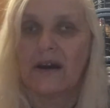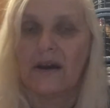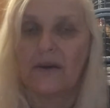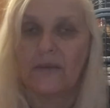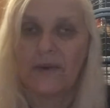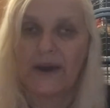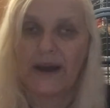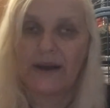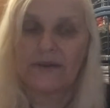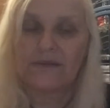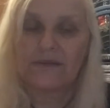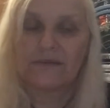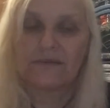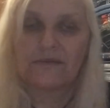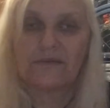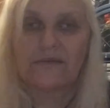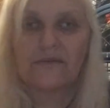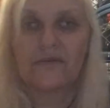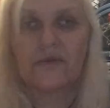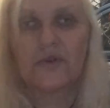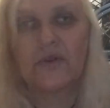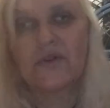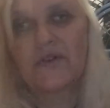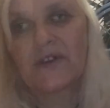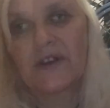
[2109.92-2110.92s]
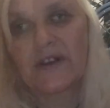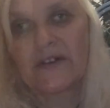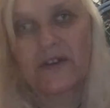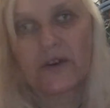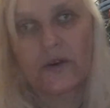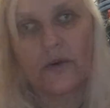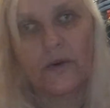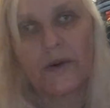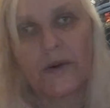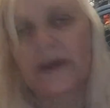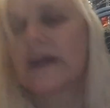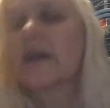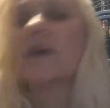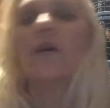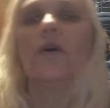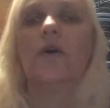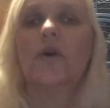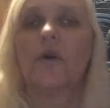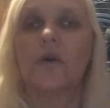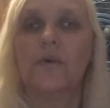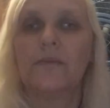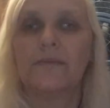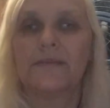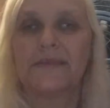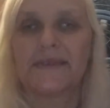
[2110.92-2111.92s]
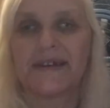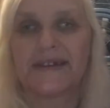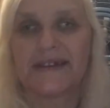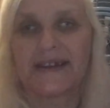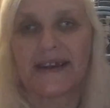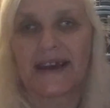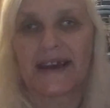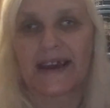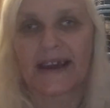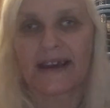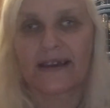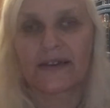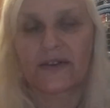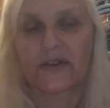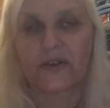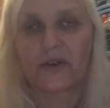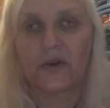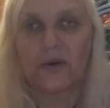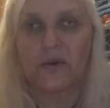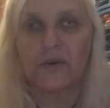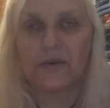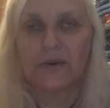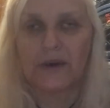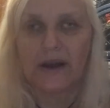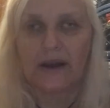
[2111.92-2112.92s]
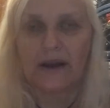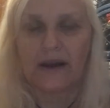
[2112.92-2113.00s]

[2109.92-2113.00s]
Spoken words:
Well, Rosa's going home today, so